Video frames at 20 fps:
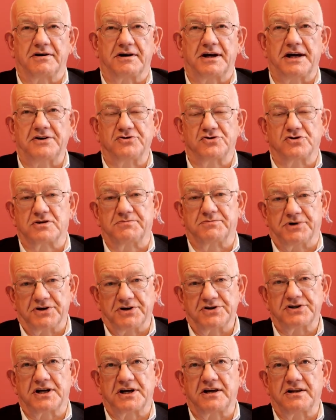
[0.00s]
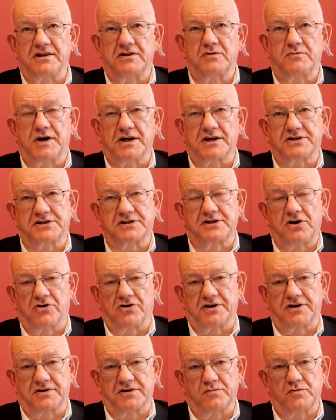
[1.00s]
instruments in the West's locker
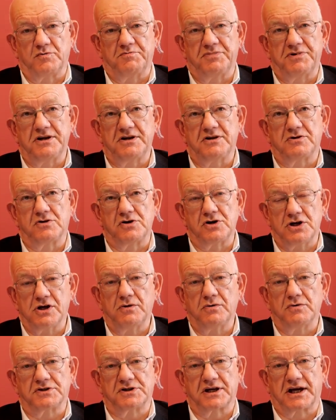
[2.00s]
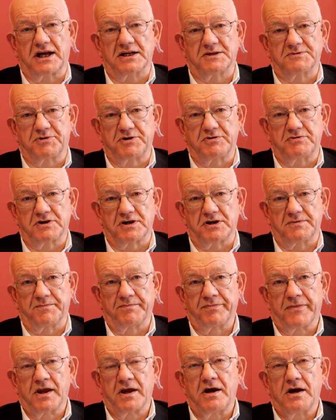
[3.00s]
that would be used against Putin.
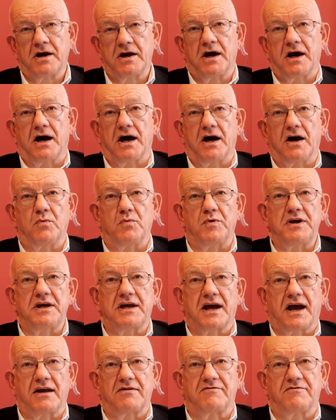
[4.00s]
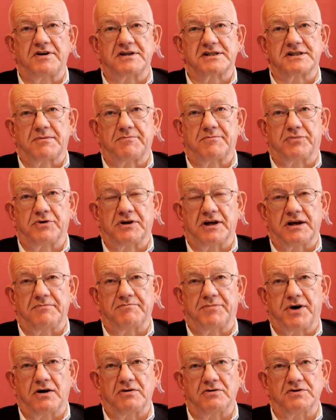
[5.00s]
We can, for example,
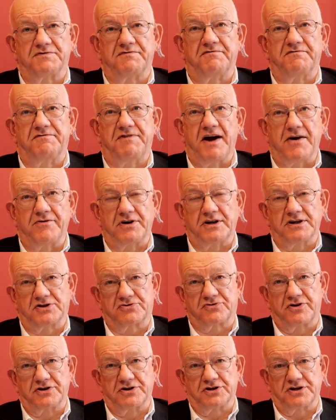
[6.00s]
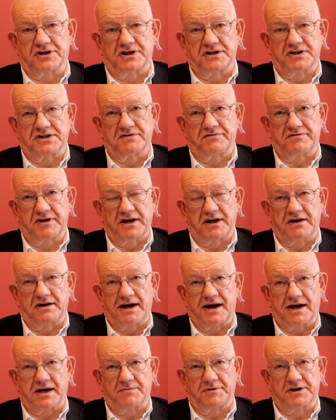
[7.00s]
impose very stringent and severe
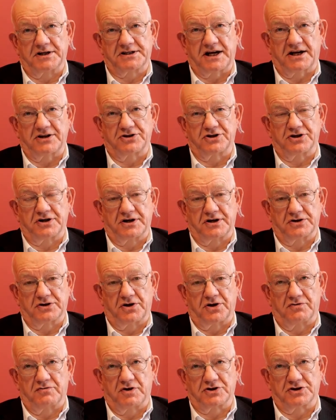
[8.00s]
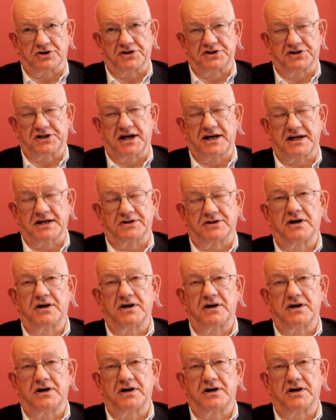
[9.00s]
economic sanctions on the Russian state.